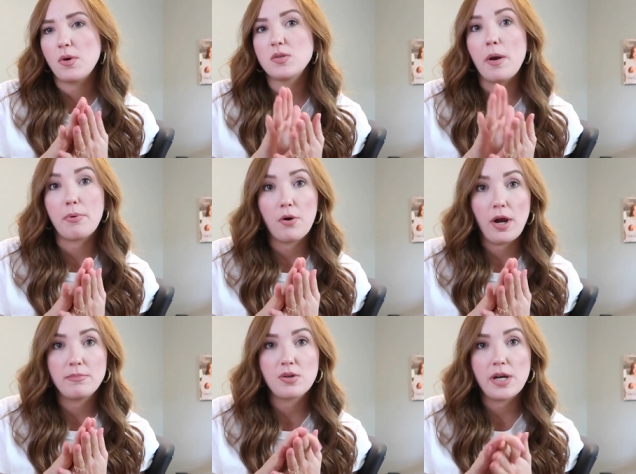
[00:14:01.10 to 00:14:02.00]
one is what
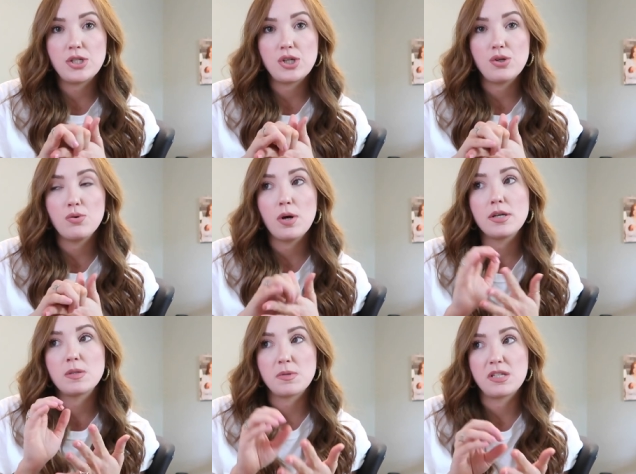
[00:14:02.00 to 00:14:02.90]
program do I do
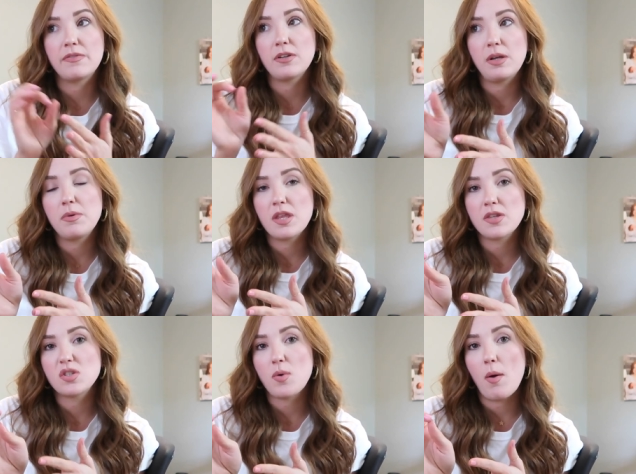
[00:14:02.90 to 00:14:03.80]
specifically within
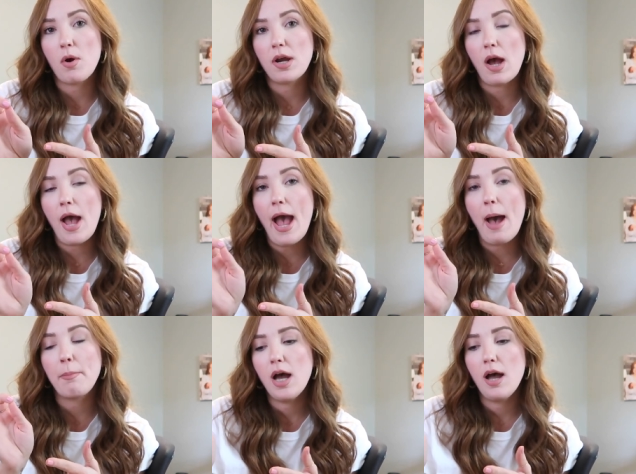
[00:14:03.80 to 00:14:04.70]
the sweat workout
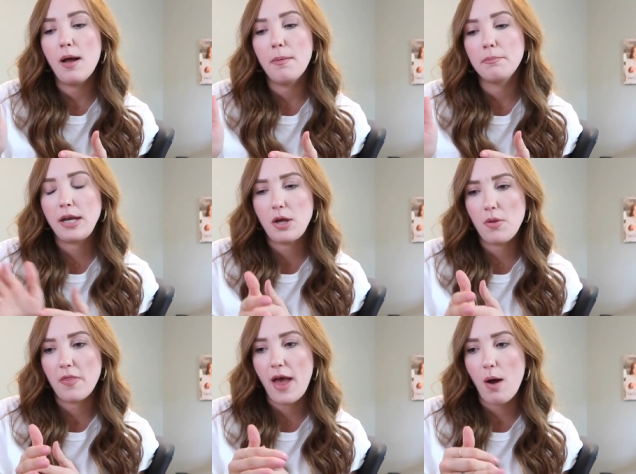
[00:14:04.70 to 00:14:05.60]
app. Um, I
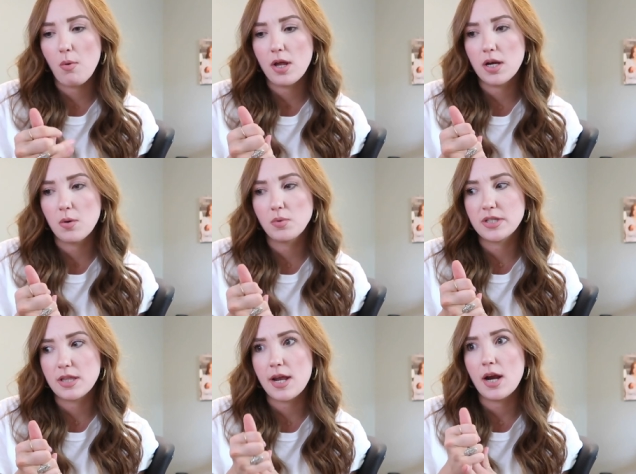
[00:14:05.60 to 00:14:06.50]
know that that one was
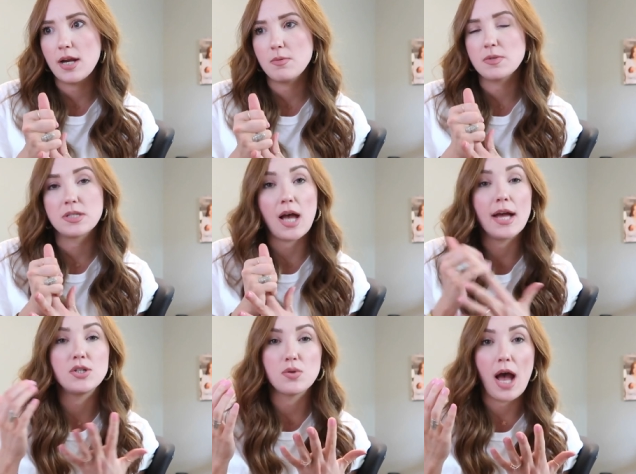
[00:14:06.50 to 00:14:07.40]
in there and it was,
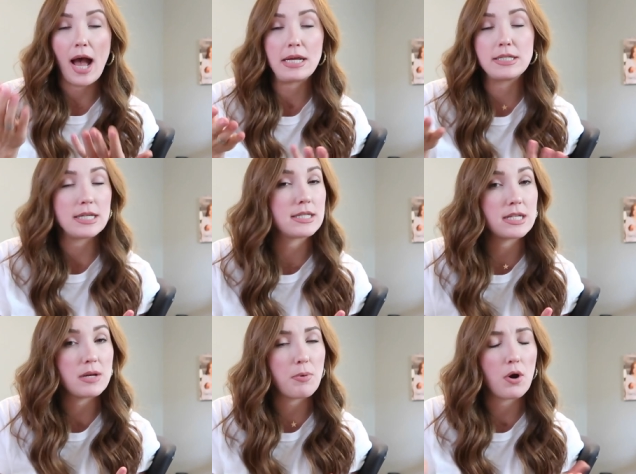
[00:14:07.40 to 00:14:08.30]
I do the high
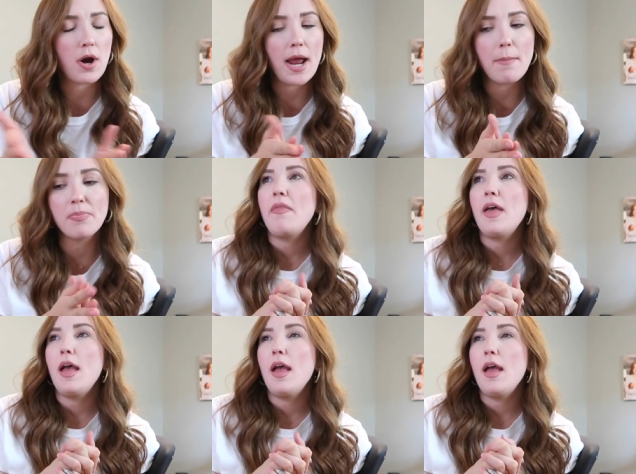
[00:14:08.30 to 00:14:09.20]
intensity program. And
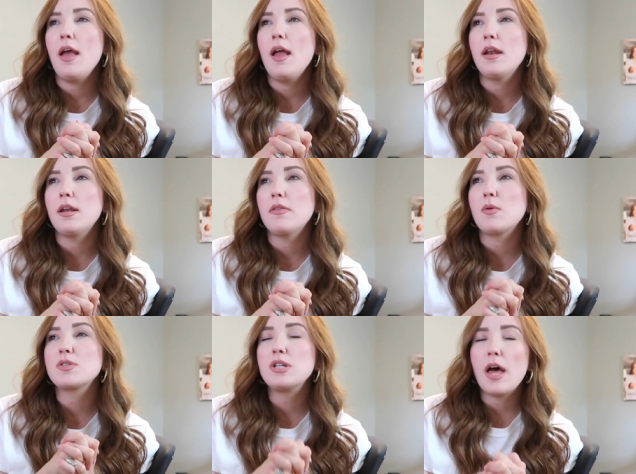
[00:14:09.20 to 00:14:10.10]
then
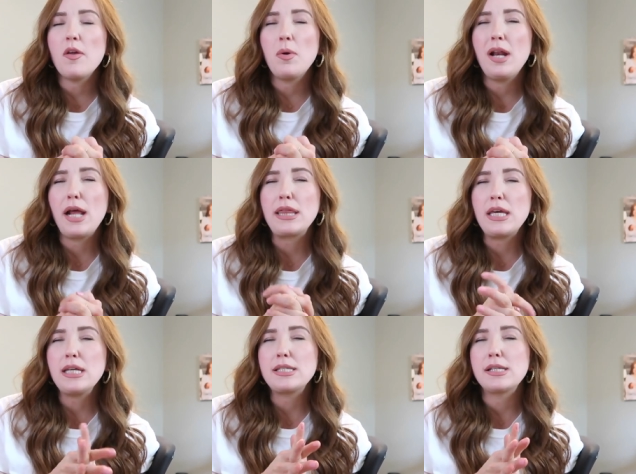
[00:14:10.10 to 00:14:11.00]
there was another one and I
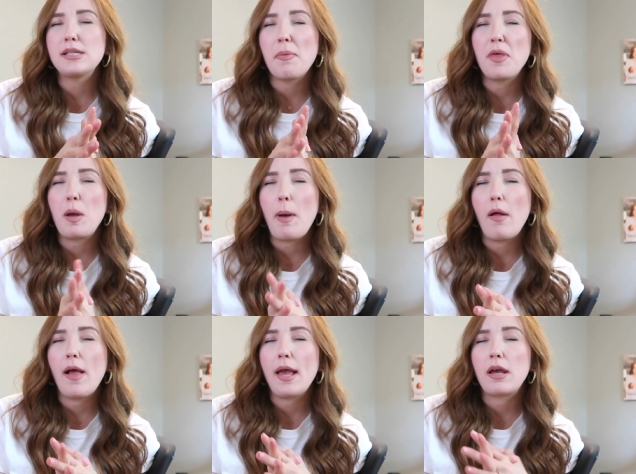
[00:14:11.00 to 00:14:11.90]
think it said something
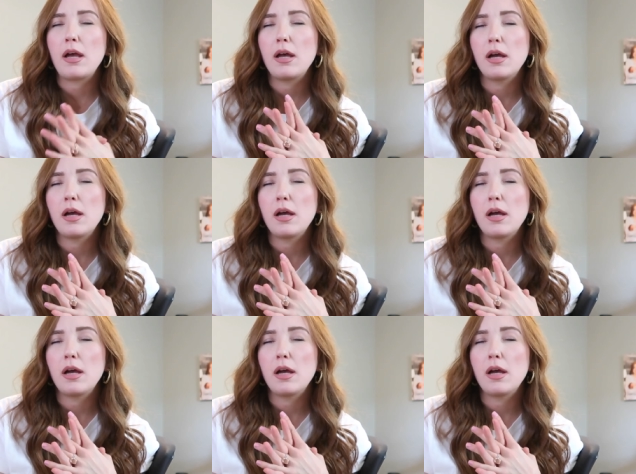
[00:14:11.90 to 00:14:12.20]
about like,